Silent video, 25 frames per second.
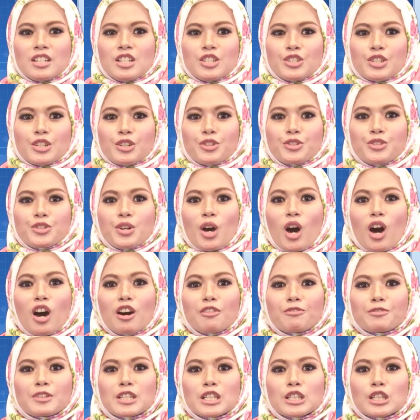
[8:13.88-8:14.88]

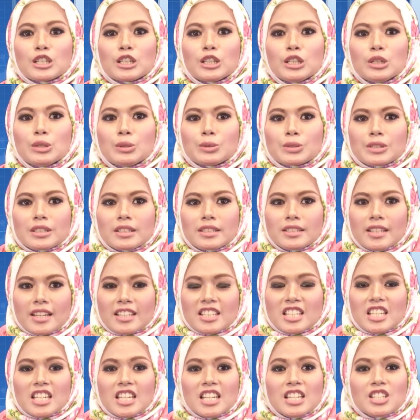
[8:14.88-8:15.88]
Derdov concludes
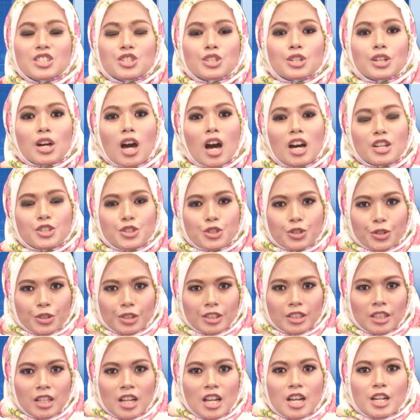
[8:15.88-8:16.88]
that
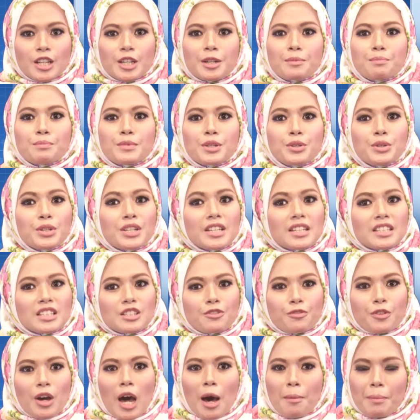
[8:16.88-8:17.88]
intercultural
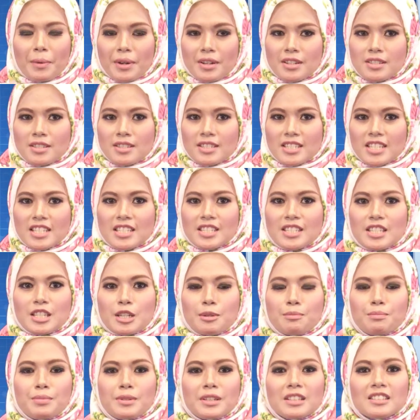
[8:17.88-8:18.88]
communicative competence is the
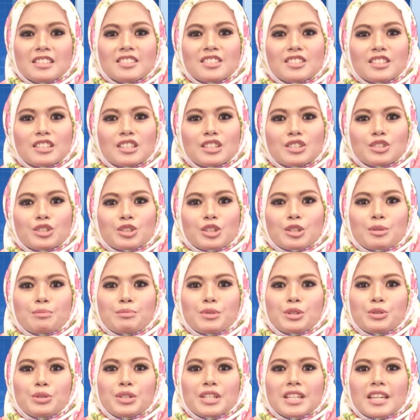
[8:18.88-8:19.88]
ability to
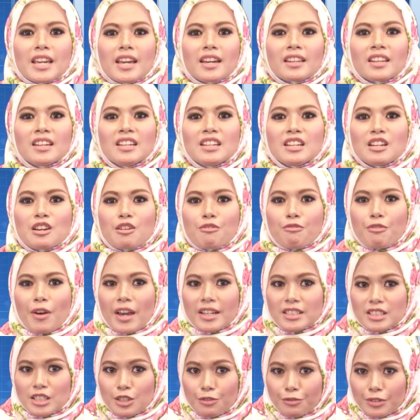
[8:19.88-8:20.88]
communicate
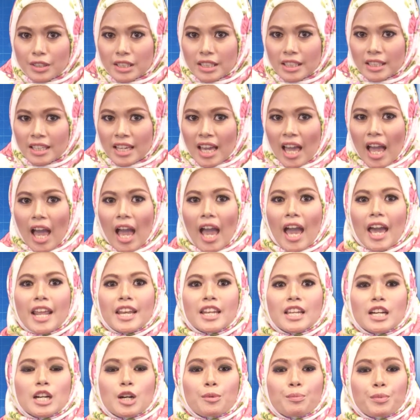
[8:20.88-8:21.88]
effectively
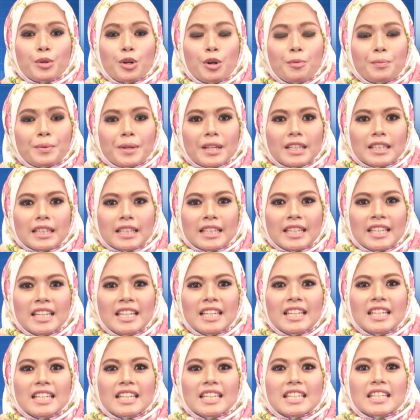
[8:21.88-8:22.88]
and appropriately
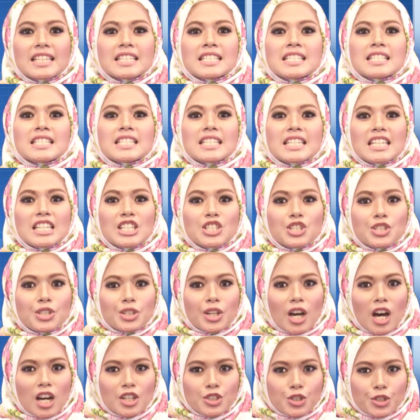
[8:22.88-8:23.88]
in
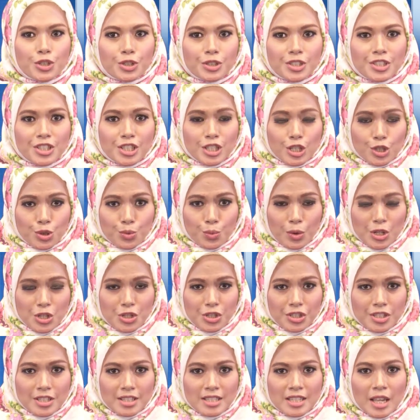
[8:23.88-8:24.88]
intercultural
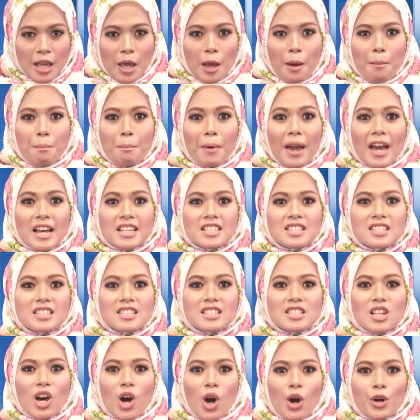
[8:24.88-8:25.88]
situations
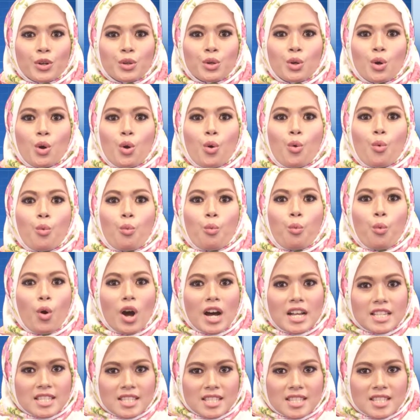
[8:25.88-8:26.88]
based on
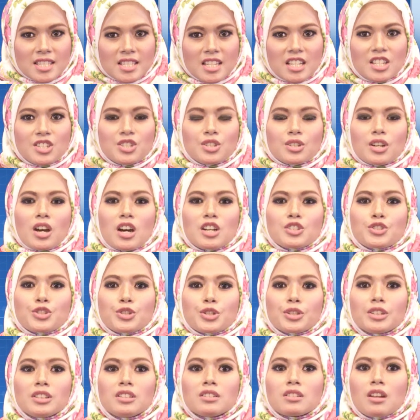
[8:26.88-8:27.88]
one's
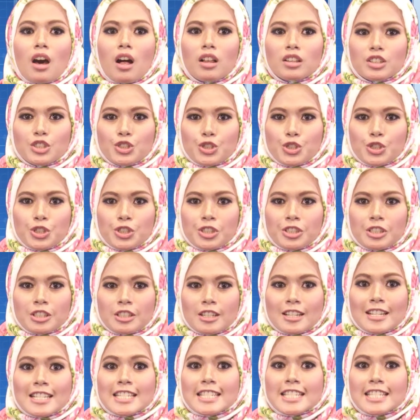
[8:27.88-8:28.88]
intercultural knowledge,
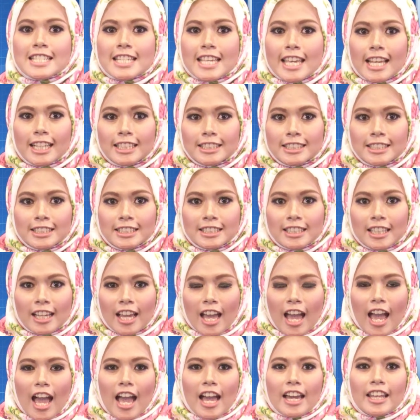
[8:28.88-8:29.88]
skills,
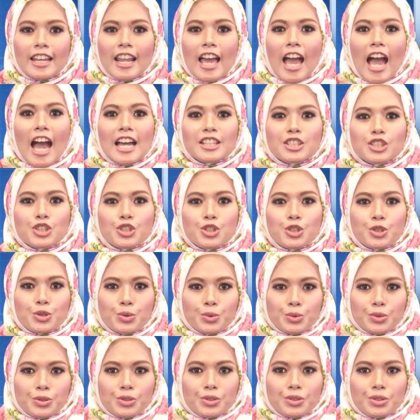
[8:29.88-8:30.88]
and
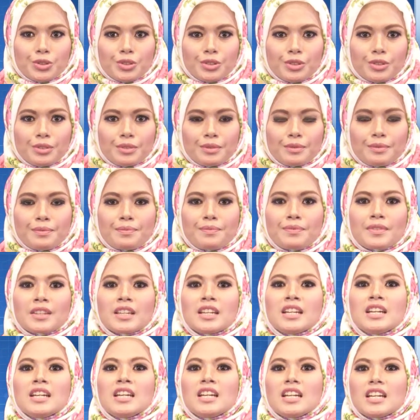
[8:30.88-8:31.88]
attitude.
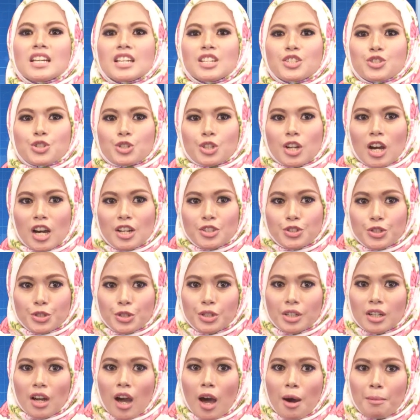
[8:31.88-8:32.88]

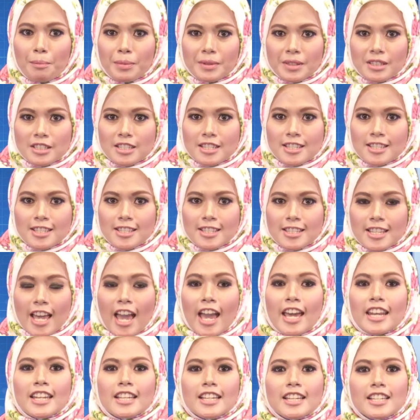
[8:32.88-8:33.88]
Intercultural competence
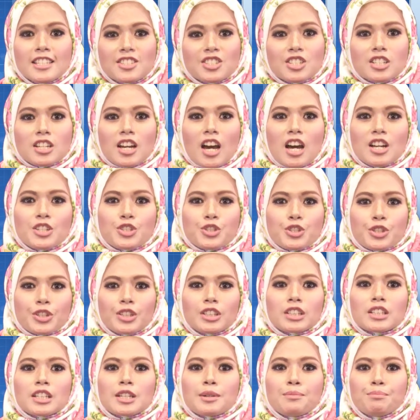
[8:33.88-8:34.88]
and
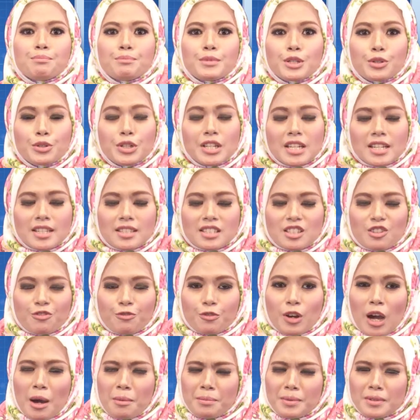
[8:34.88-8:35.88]
intercultural
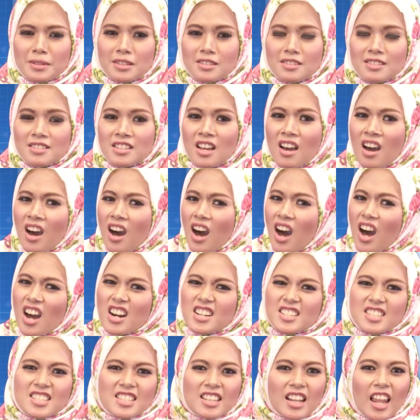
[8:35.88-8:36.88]
communicative competence
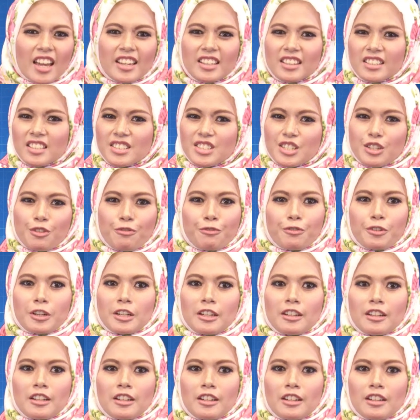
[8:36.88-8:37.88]
are slightly
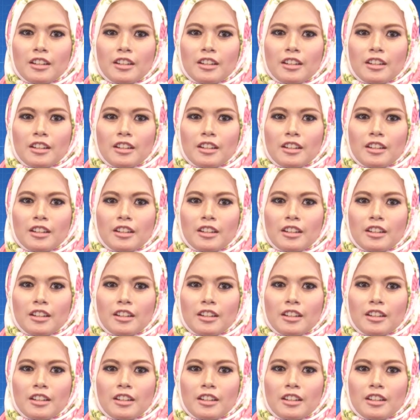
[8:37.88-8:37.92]
different.